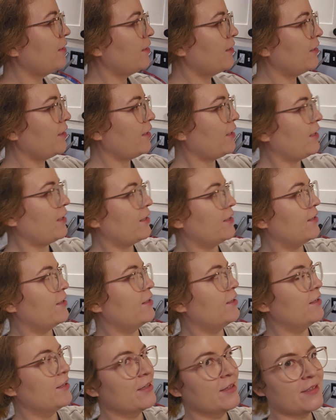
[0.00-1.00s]

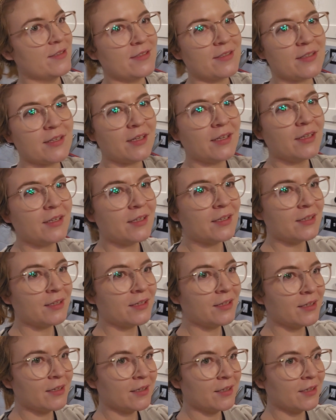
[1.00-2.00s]
is
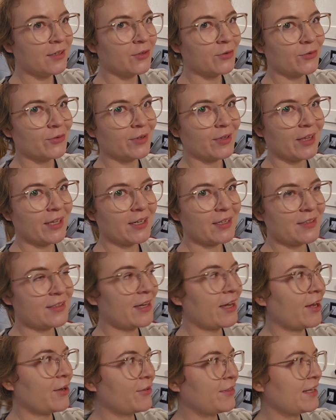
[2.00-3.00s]
related to how
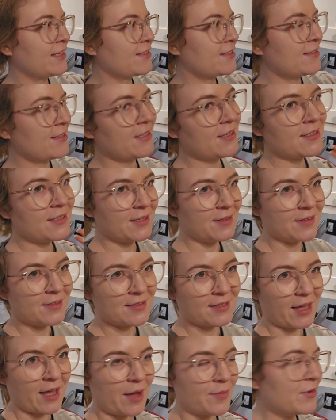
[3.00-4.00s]
they sit in these
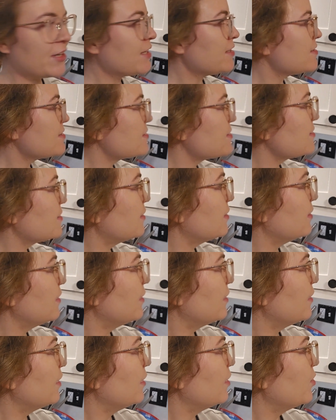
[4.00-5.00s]
cabinets,
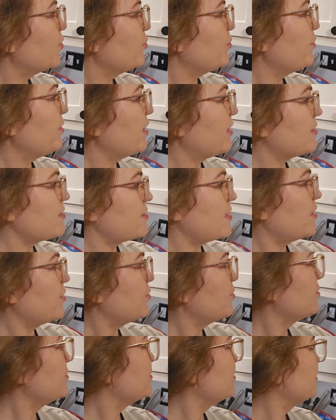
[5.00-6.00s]
because they don't
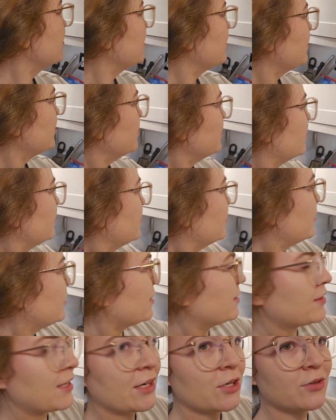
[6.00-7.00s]

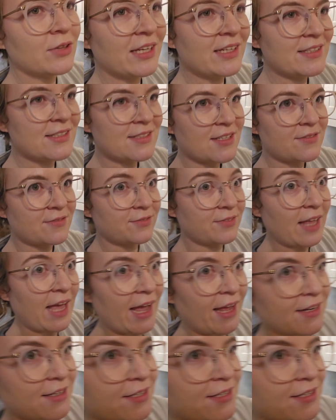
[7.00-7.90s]
like to sit flat.